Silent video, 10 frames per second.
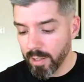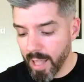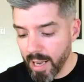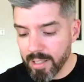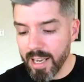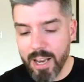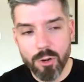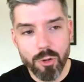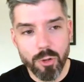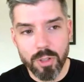That is
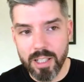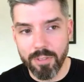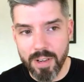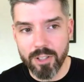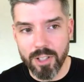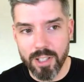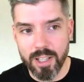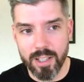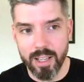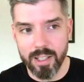interesting definitions,
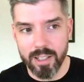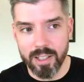isn't it?